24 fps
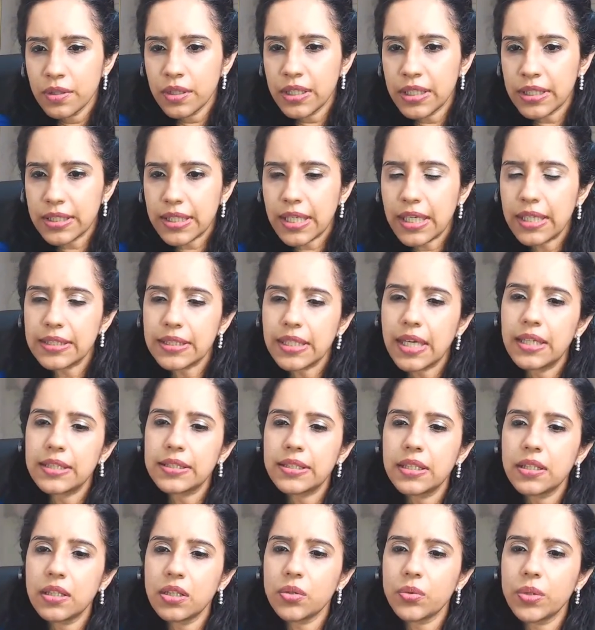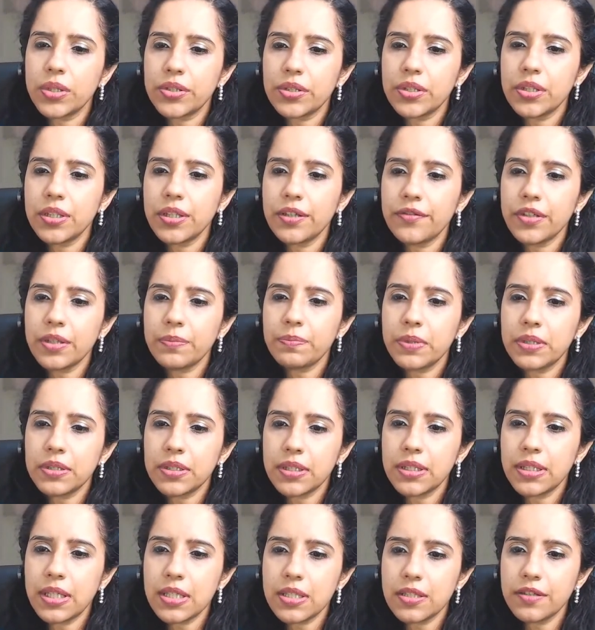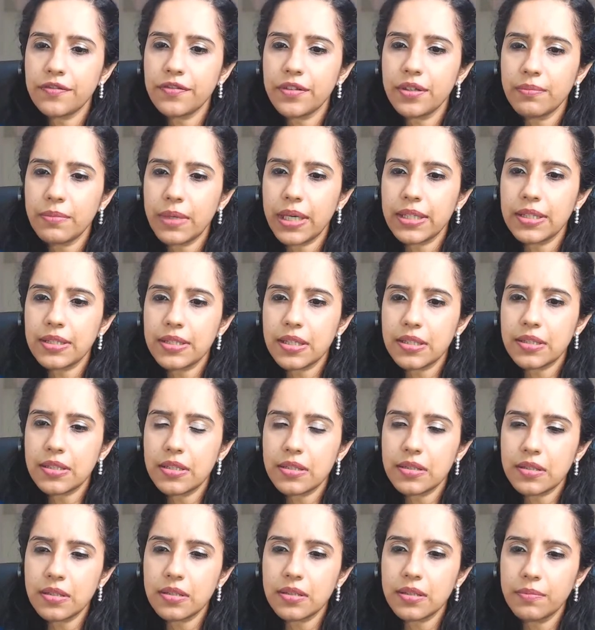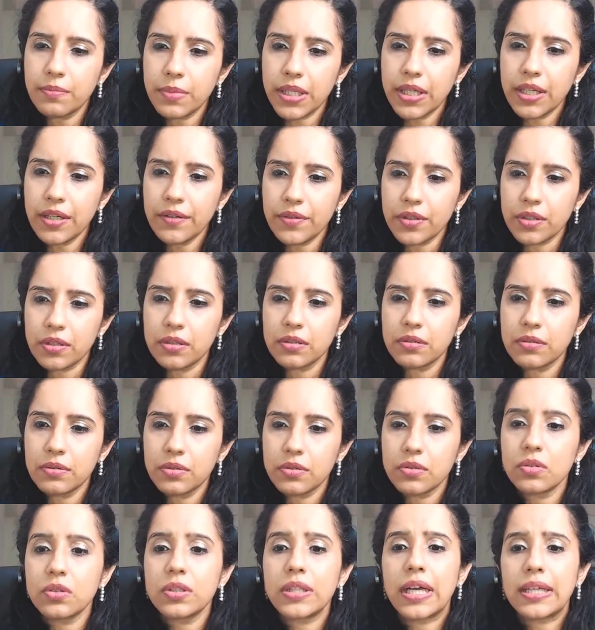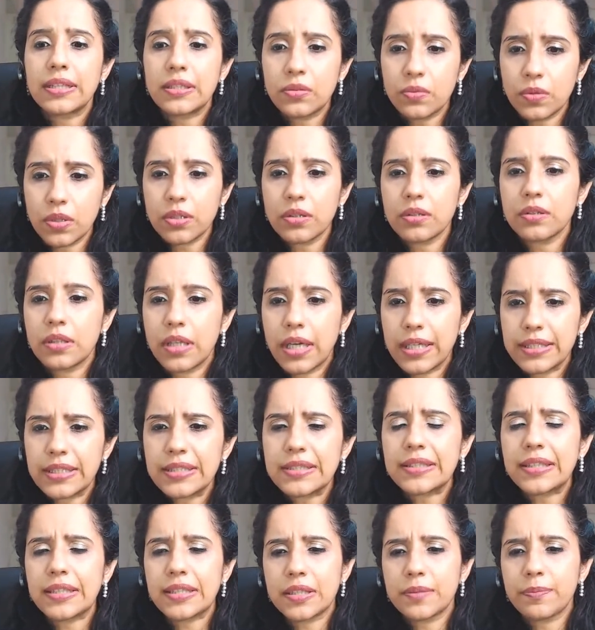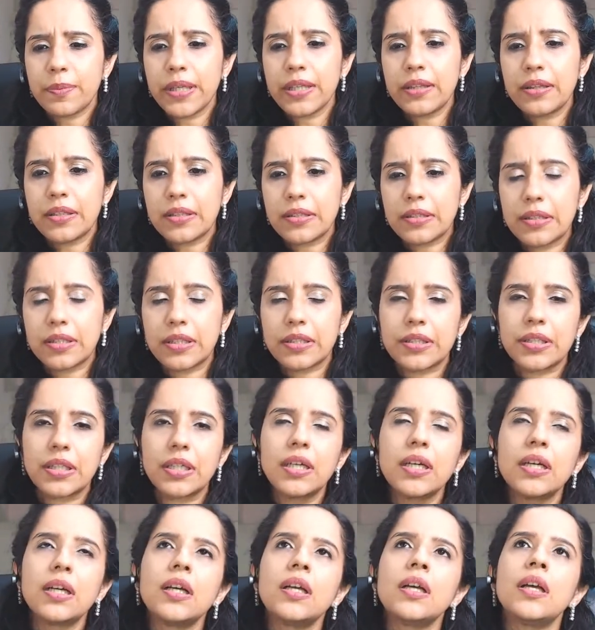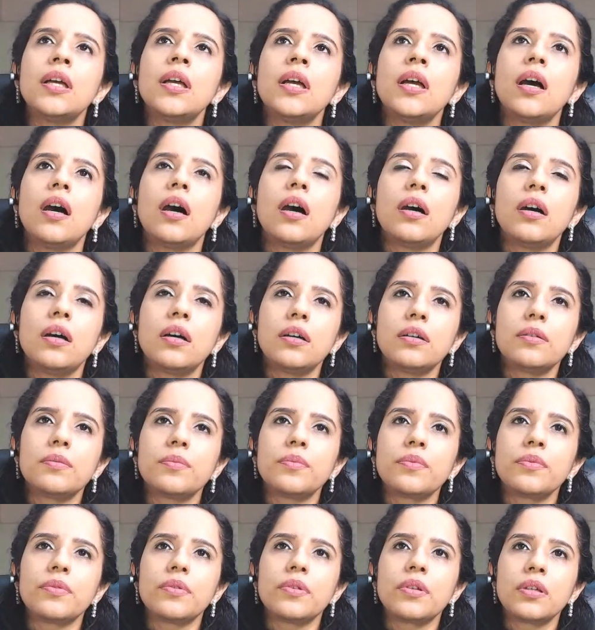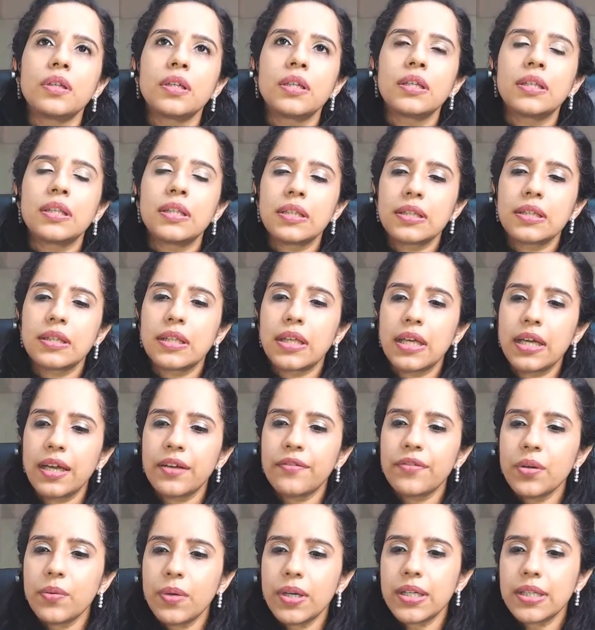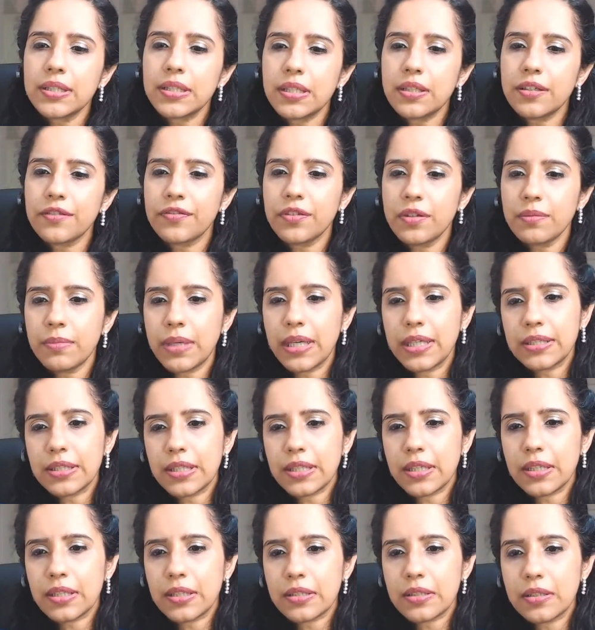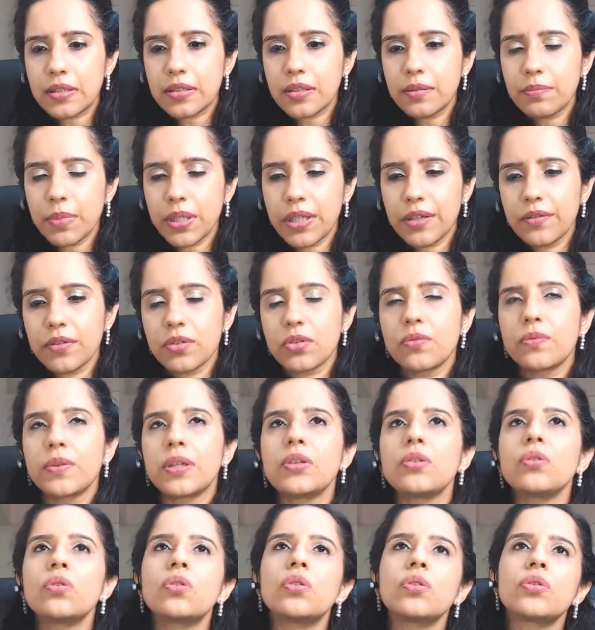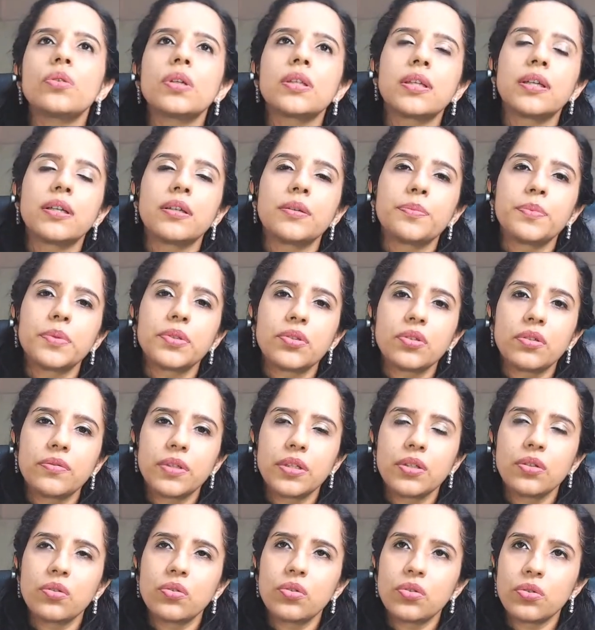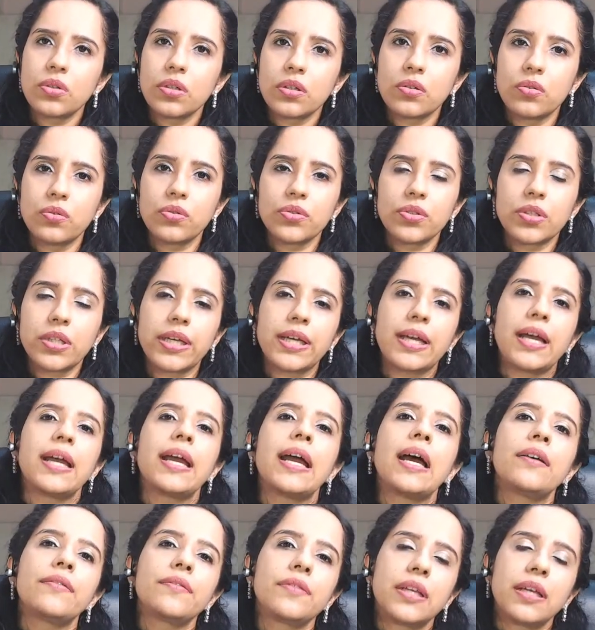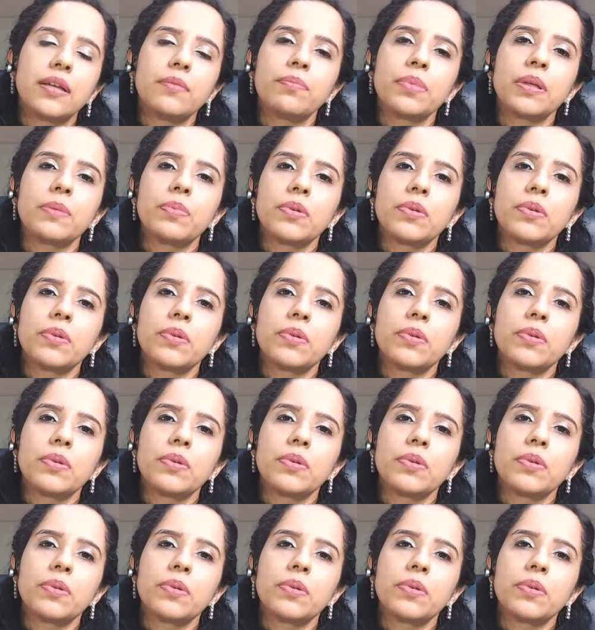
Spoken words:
Nisha is asking a question. Every person has different mindsets and certain behavior. So that's what I just explained this, Nisha. Uh, Everyone has a different mindset and a certain behavior. So when you go to a therapist or when you go to a coach, like I have 10